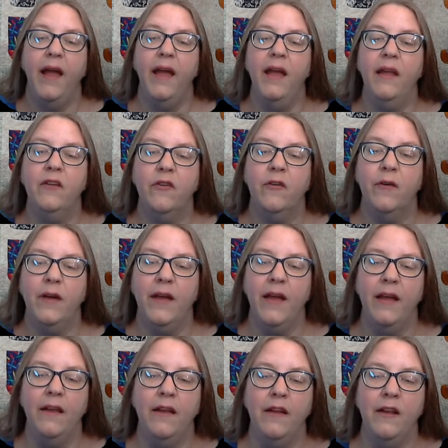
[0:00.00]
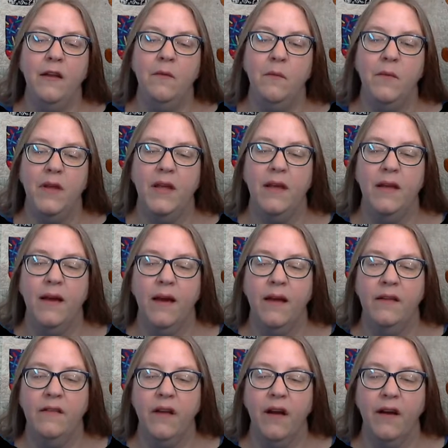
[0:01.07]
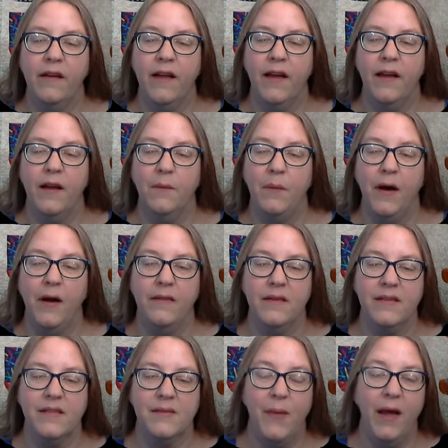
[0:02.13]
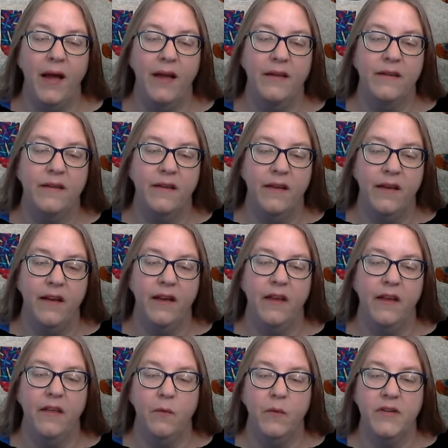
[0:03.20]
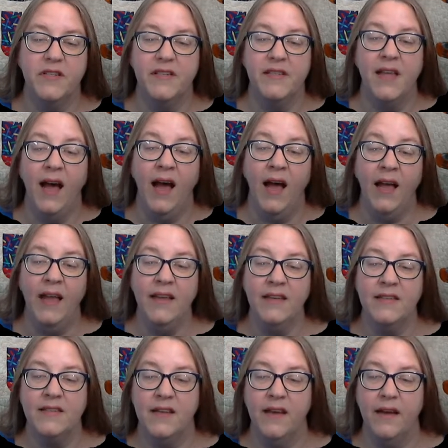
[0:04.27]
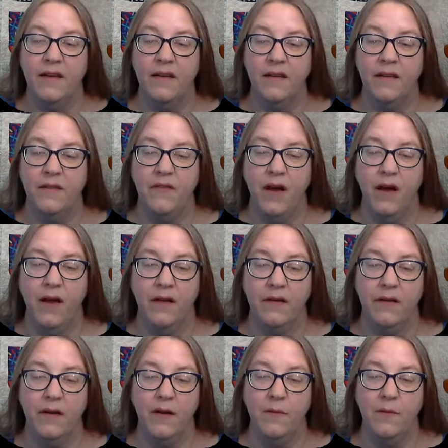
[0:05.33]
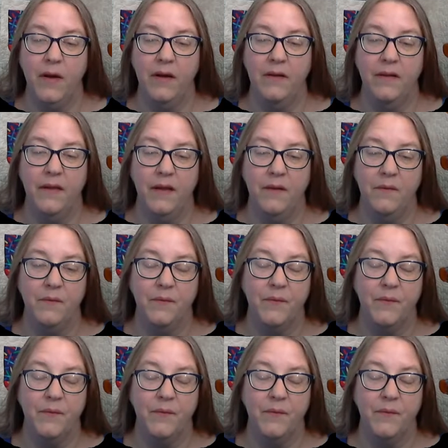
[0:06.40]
and created in me a nardak upon the spot, which is the highest title of honor among them.